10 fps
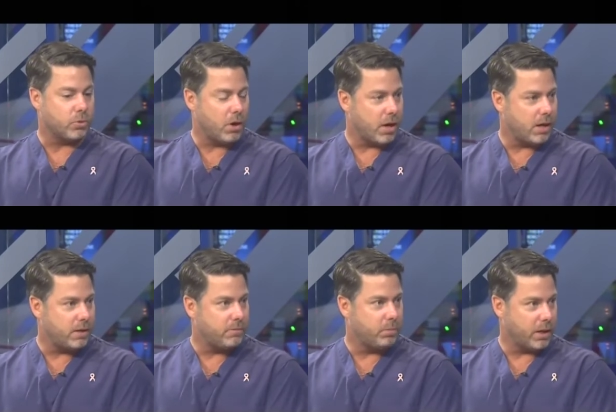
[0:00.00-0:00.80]
draw
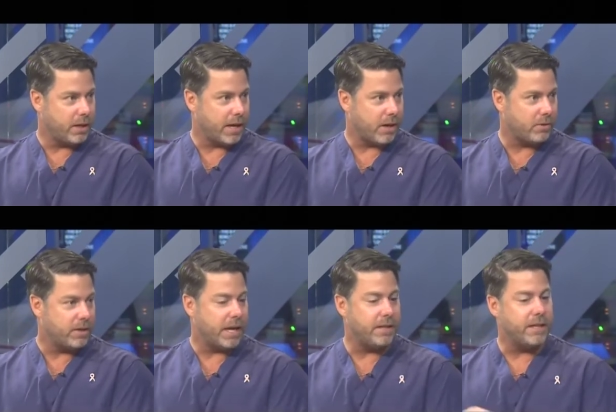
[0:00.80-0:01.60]
blood out,
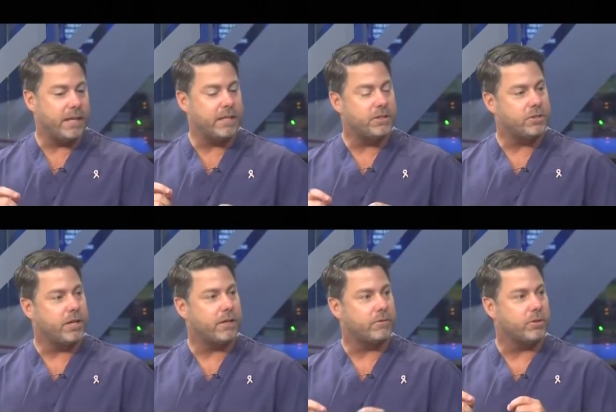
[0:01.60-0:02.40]
and they can
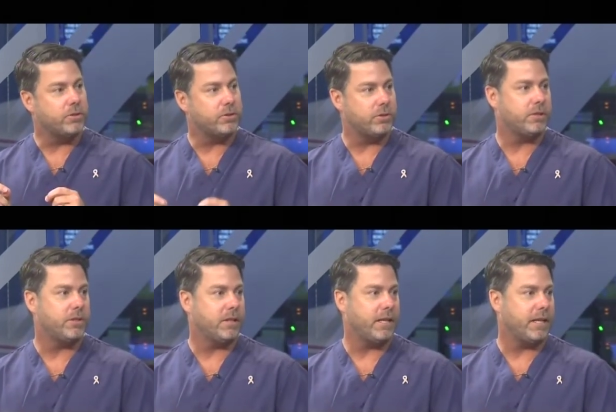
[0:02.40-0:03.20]
check for
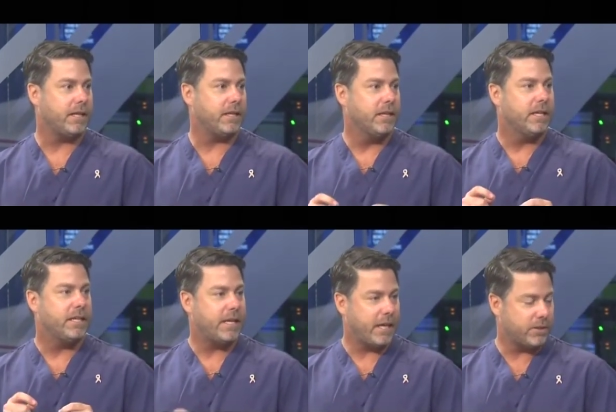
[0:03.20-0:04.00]
circulating
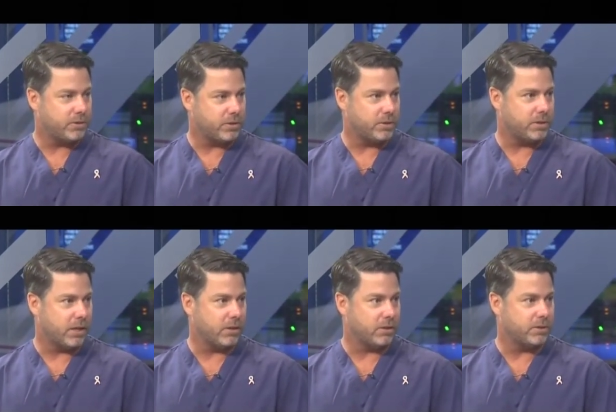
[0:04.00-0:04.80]
cancer
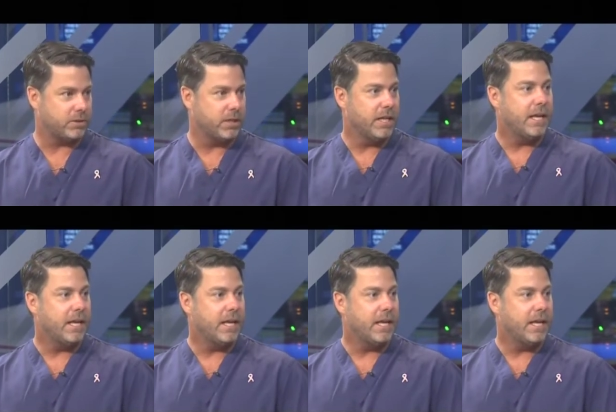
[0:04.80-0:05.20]
cells.